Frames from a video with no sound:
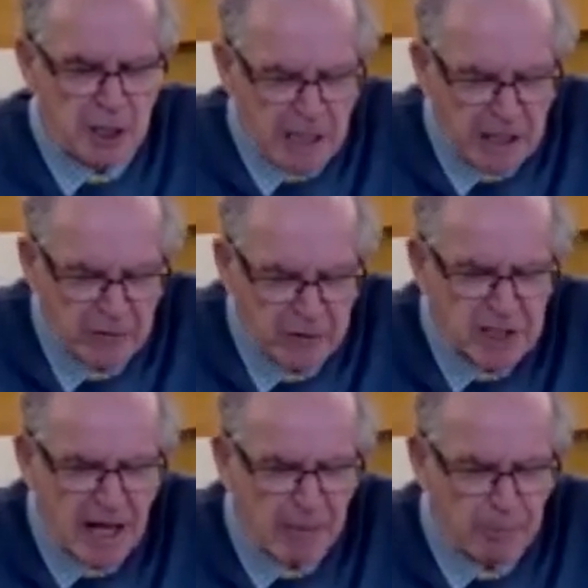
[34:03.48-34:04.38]
Give us
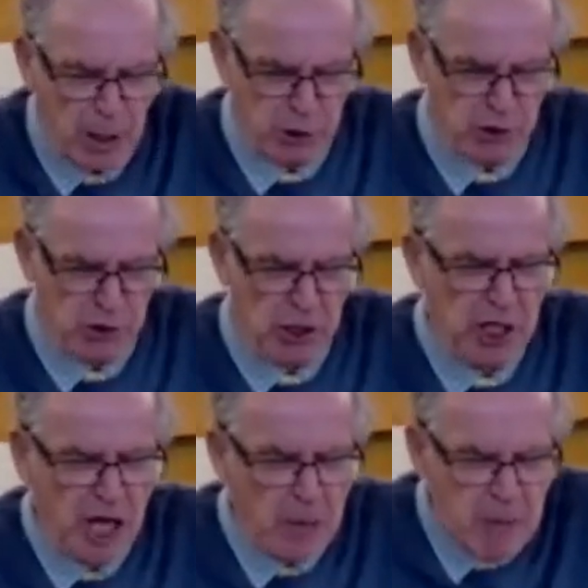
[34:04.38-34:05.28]
that passion
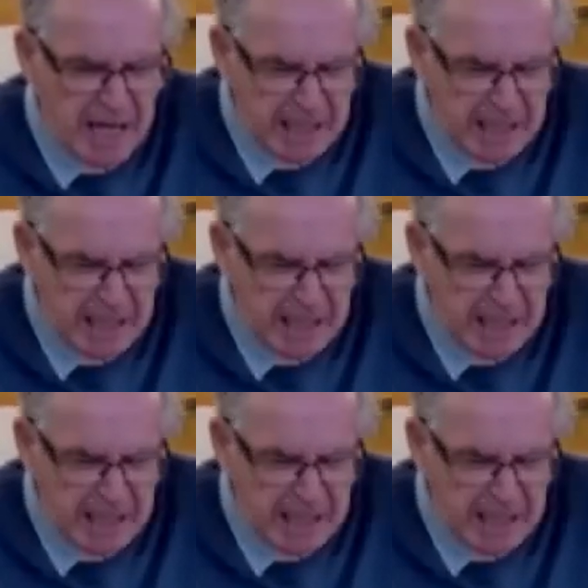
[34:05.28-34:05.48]
and may